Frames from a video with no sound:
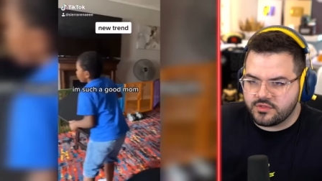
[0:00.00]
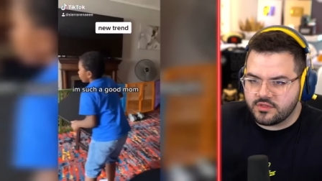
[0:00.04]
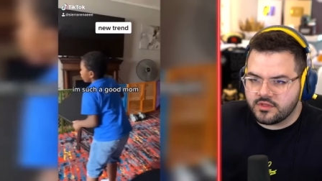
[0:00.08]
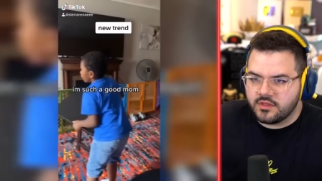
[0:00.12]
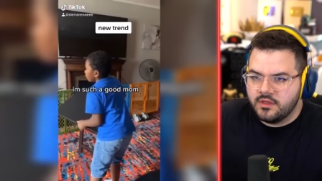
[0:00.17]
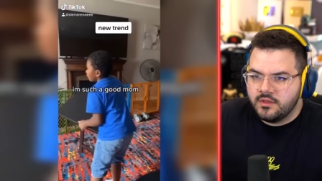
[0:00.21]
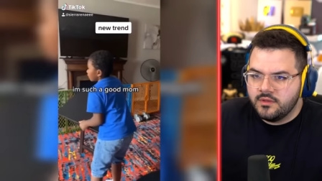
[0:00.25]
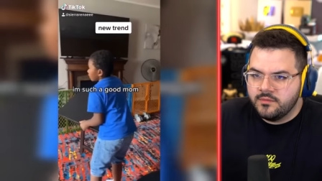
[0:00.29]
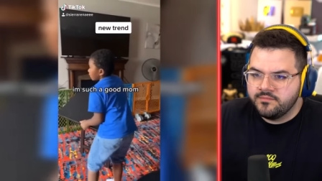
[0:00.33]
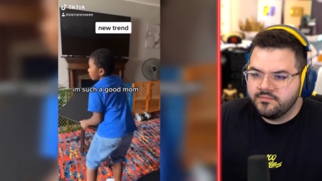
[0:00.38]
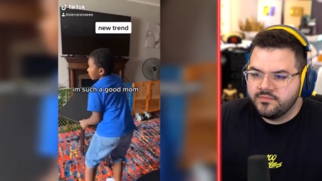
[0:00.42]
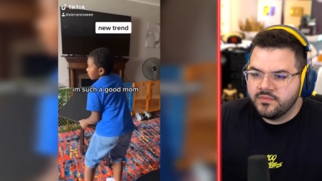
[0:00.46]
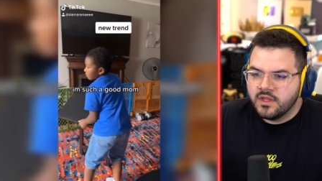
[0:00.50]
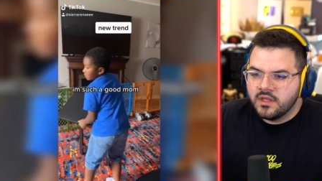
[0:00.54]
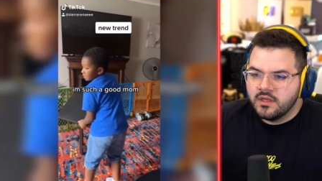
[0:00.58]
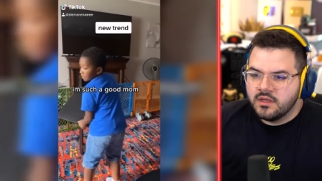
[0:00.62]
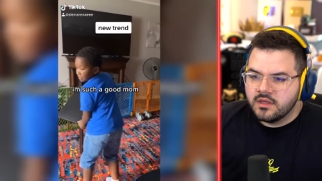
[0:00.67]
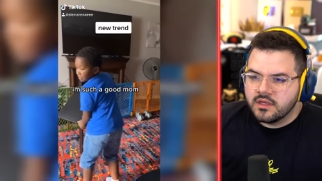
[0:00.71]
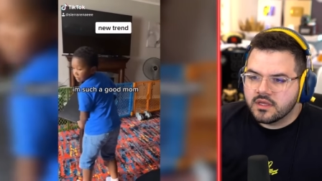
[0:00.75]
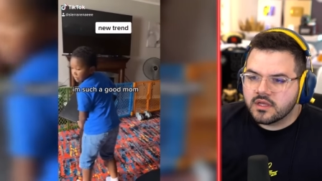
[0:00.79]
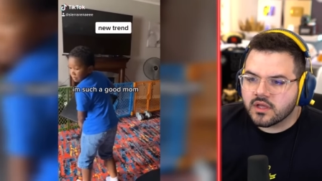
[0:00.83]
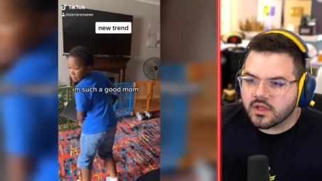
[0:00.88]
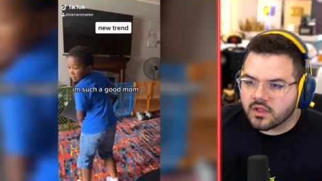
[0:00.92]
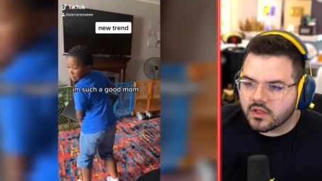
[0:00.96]
Yeah, I'm
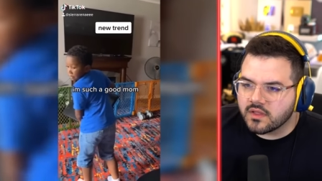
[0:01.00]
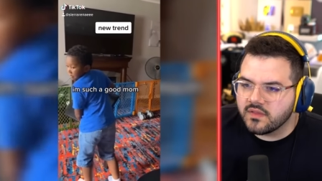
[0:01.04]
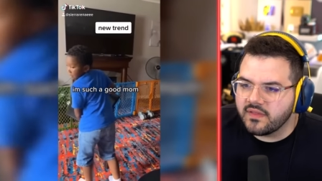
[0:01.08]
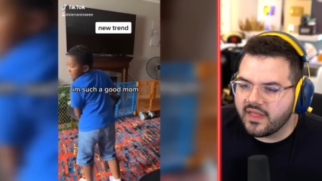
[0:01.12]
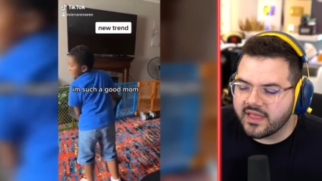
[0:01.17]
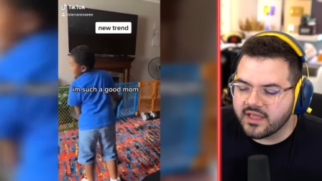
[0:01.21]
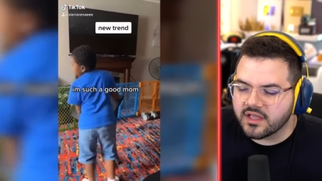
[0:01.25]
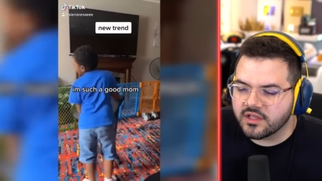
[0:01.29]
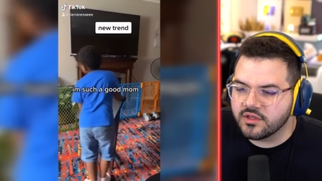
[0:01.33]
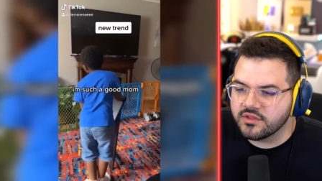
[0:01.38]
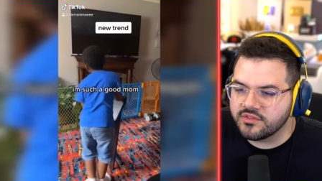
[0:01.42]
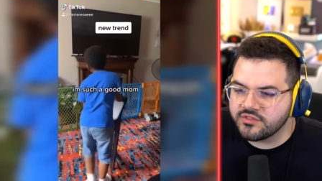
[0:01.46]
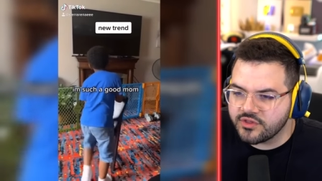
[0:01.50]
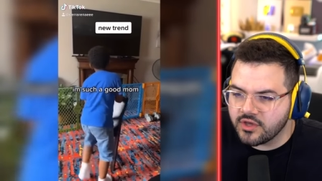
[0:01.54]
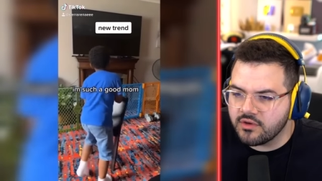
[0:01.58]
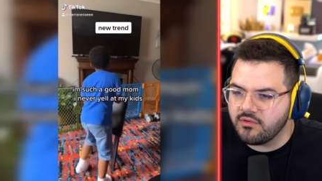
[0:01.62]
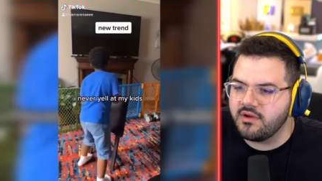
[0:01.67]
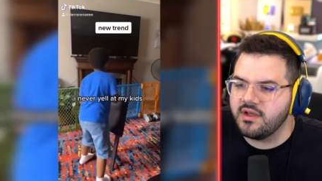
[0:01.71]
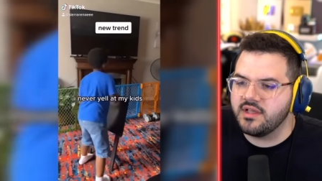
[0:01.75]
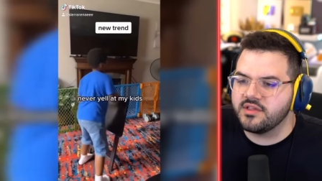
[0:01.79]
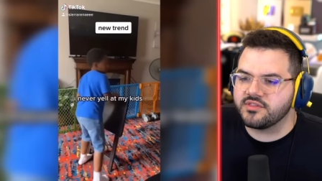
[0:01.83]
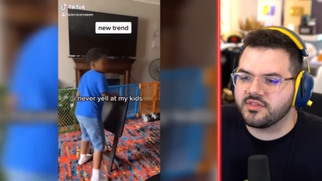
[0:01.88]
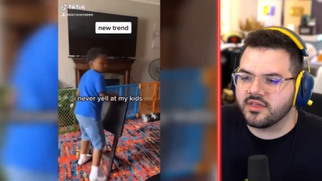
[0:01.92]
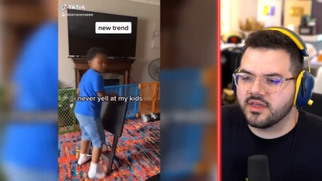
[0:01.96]
such a good like, mom.
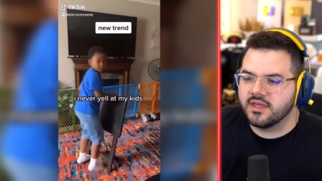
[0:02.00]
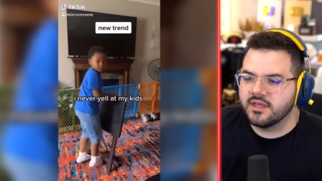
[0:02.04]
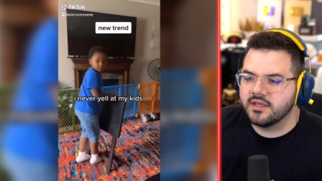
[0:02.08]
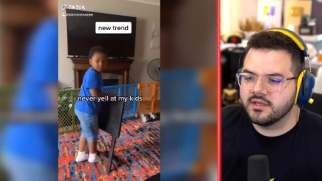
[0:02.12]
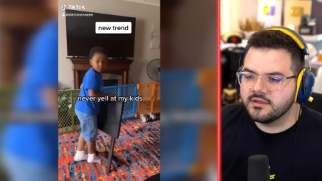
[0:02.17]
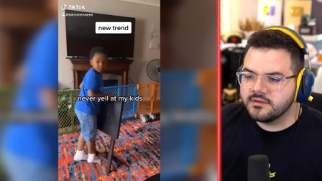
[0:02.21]
Seriously. I never